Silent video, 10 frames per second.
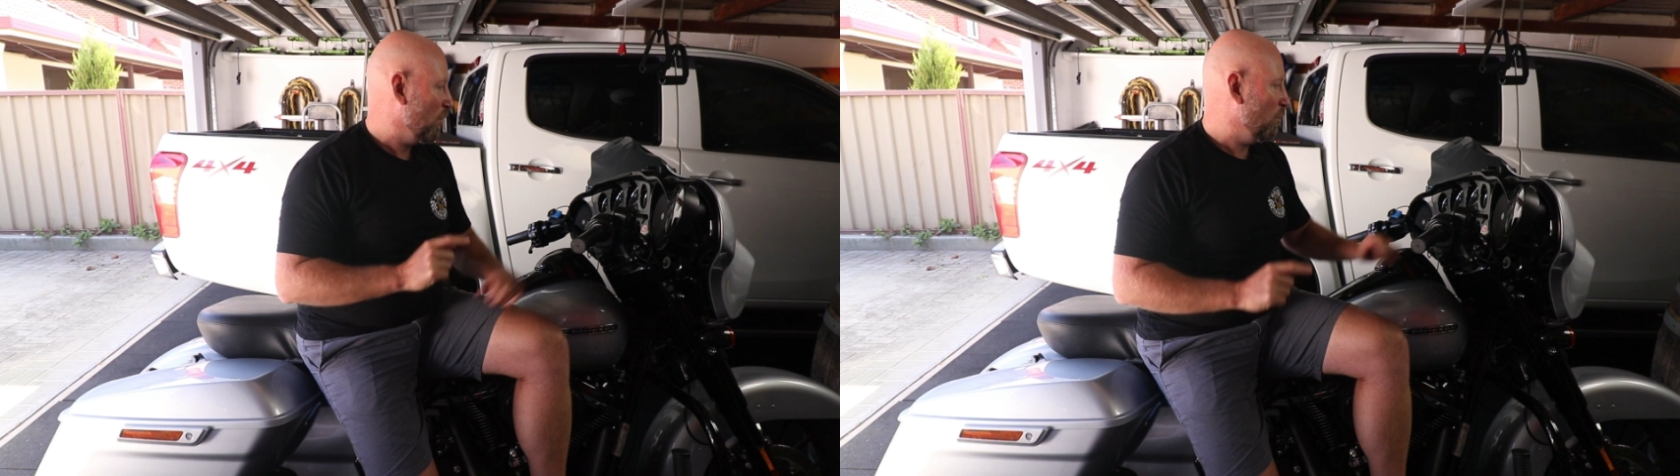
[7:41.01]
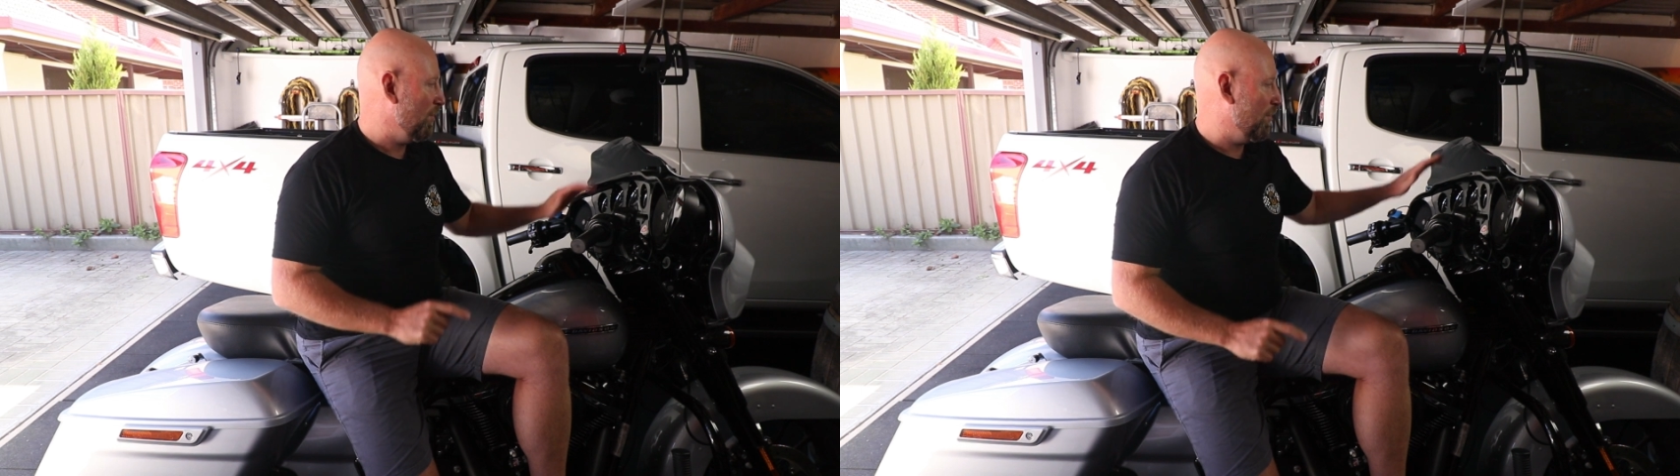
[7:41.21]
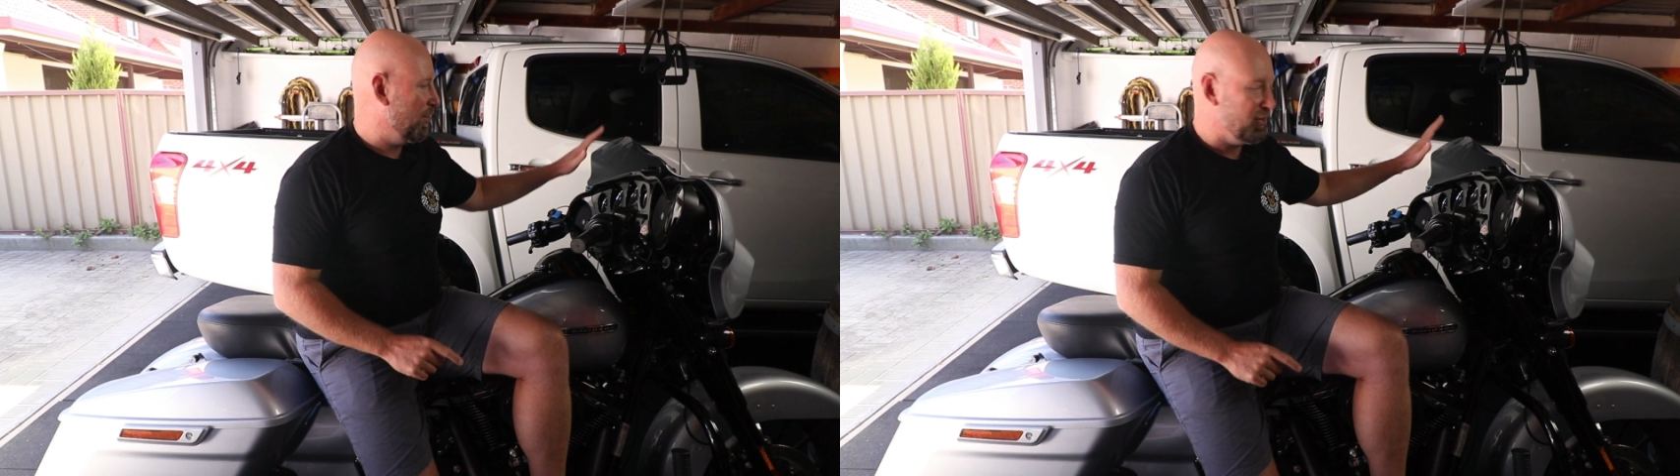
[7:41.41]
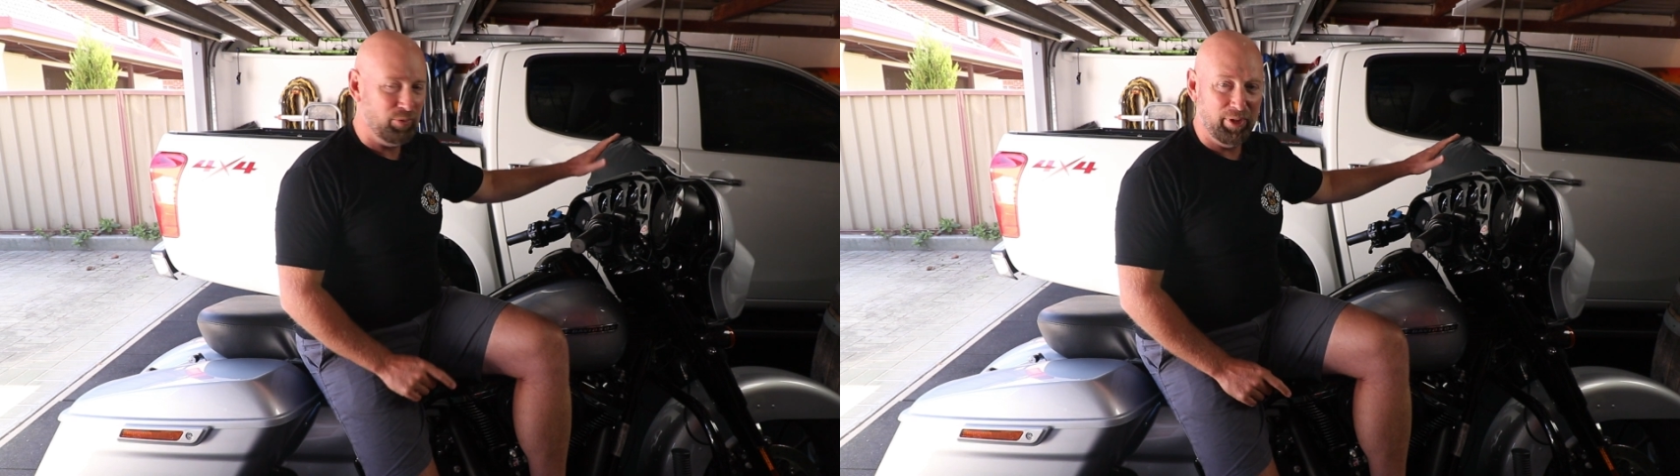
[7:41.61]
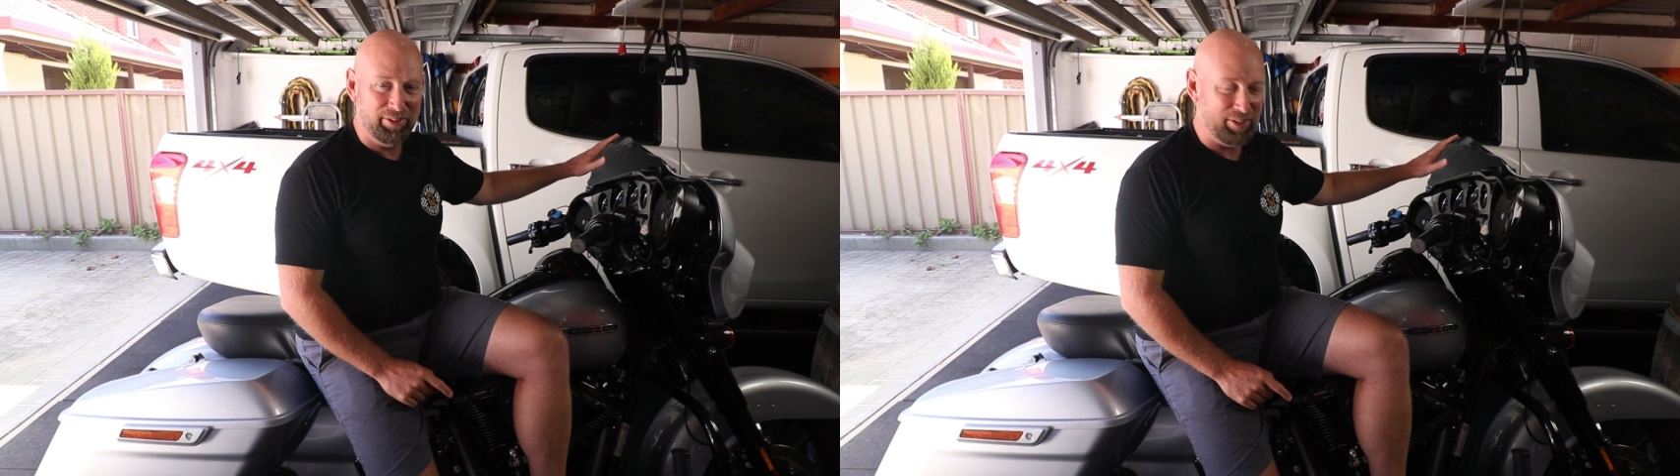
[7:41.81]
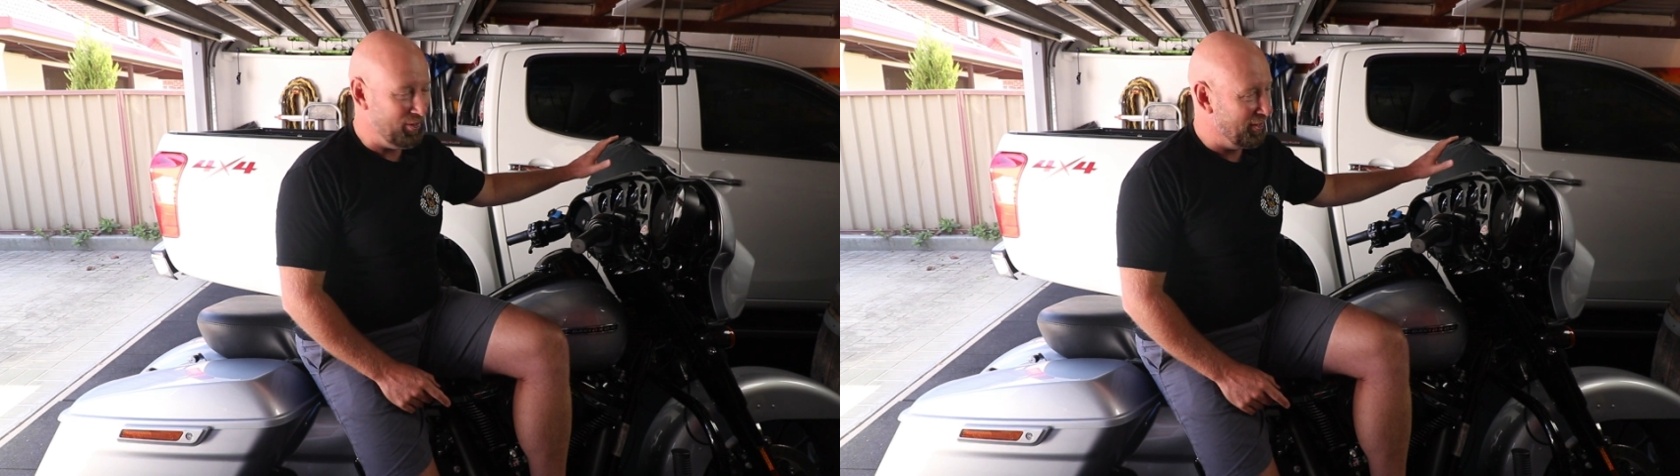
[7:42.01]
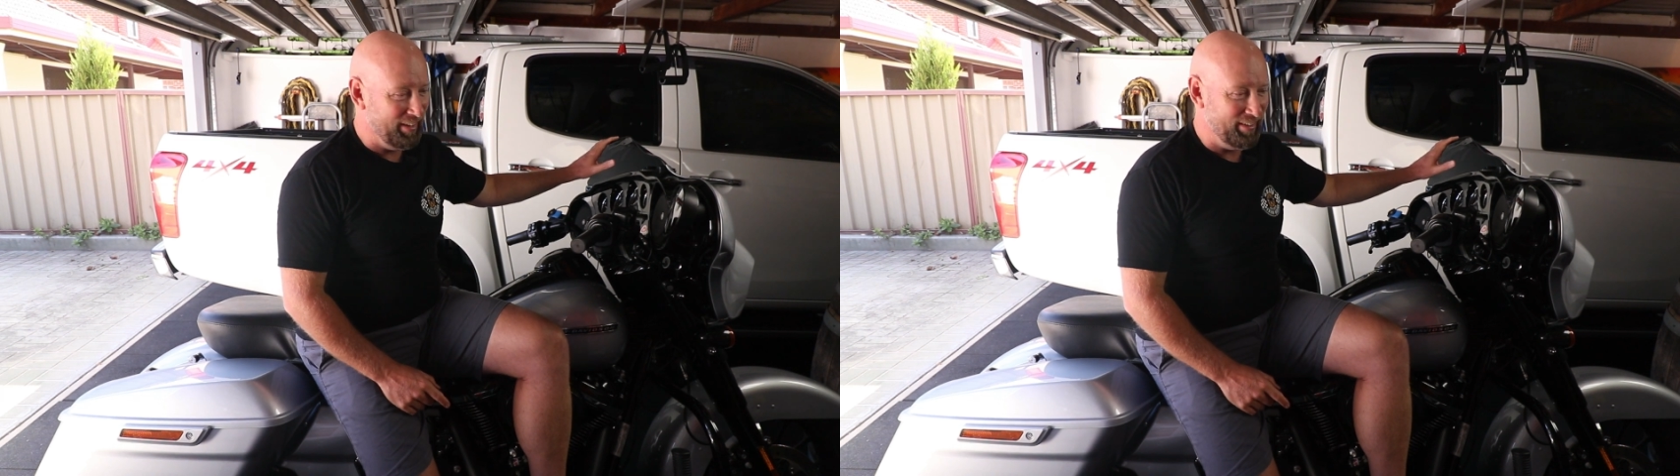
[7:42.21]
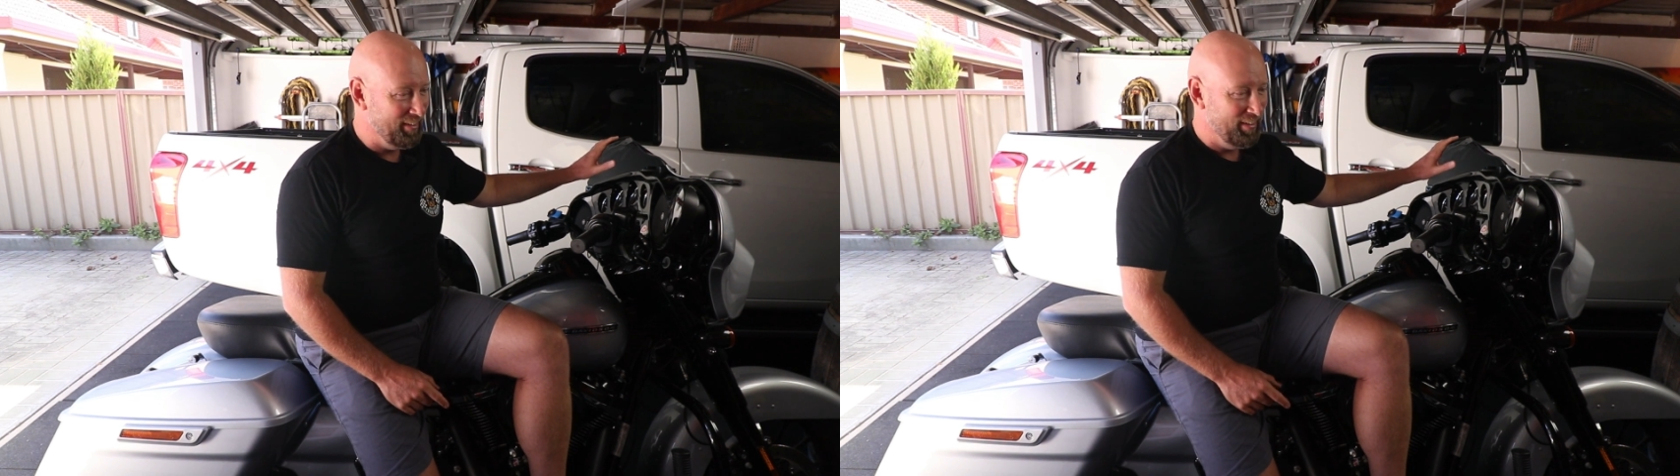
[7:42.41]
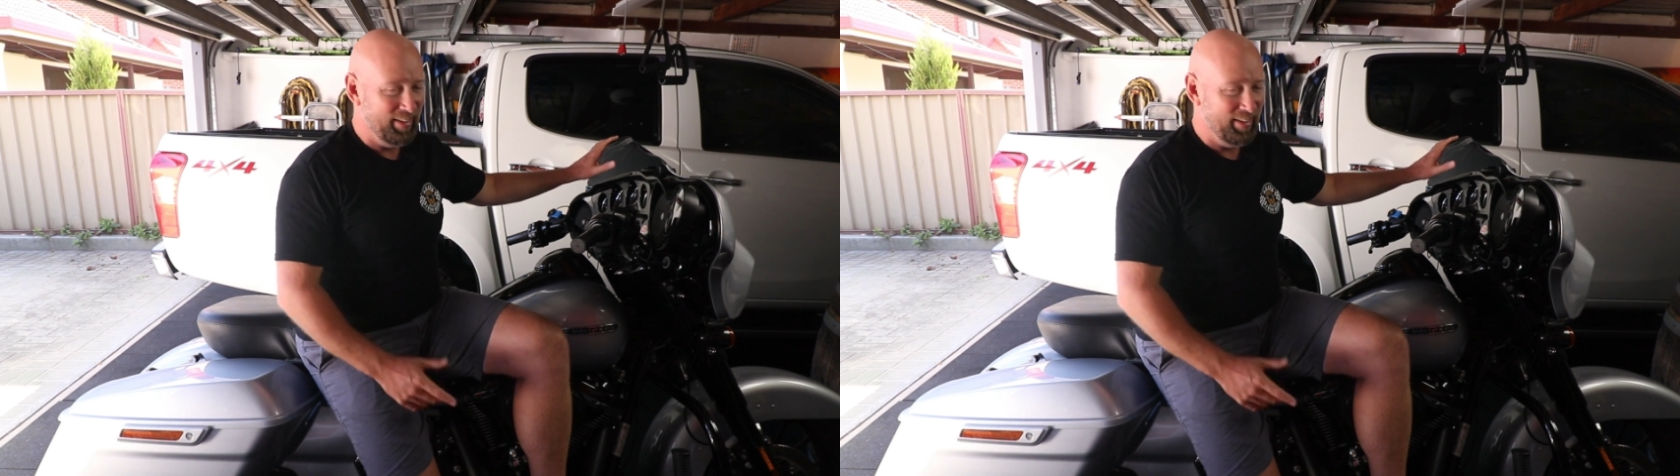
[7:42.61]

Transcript: with this windscreen,